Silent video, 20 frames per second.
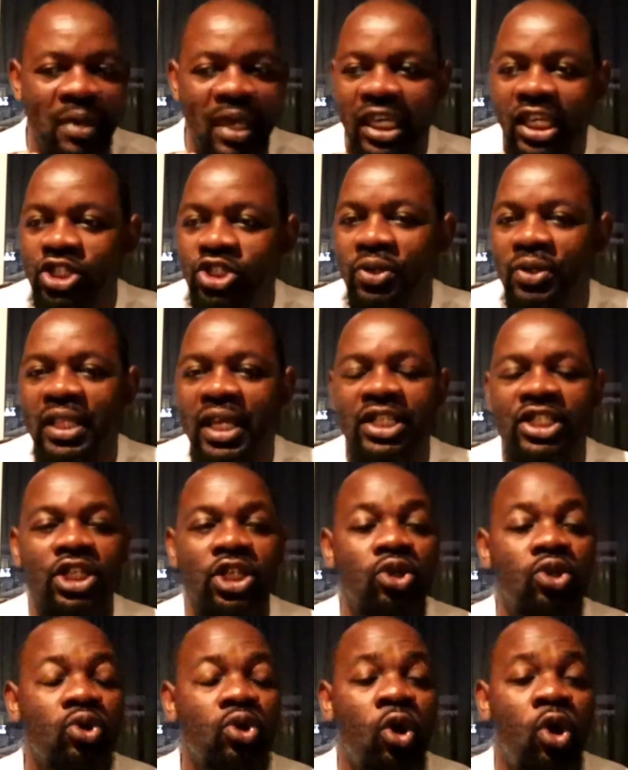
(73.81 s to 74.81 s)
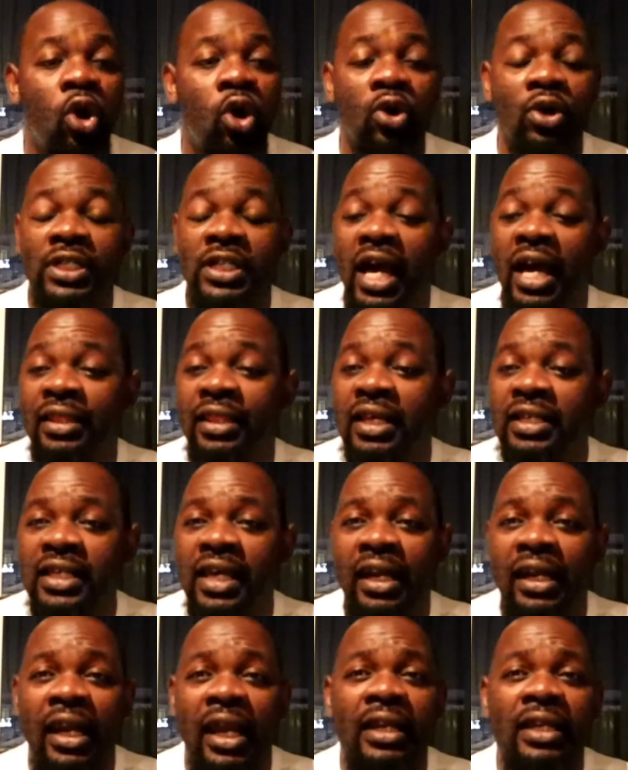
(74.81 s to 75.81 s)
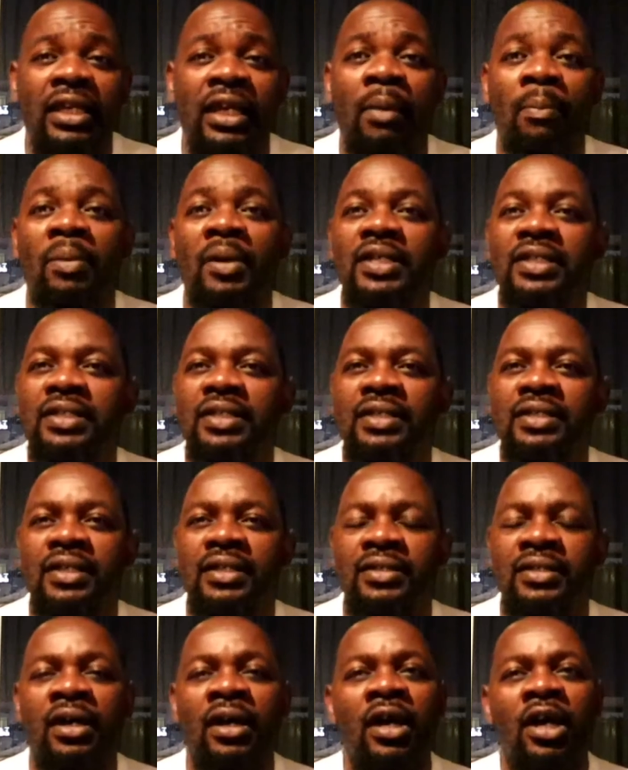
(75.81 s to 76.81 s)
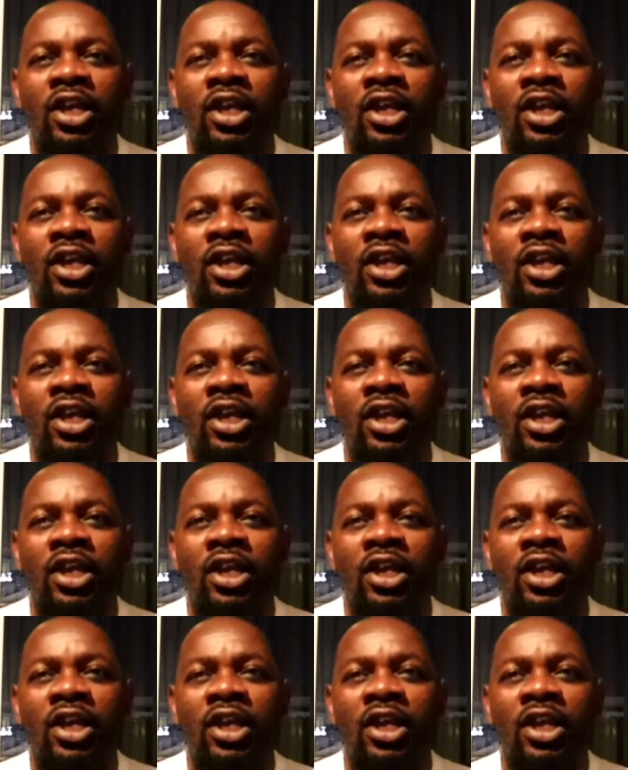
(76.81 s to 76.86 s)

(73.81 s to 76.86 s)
making sure that she look good, others are running her businesses,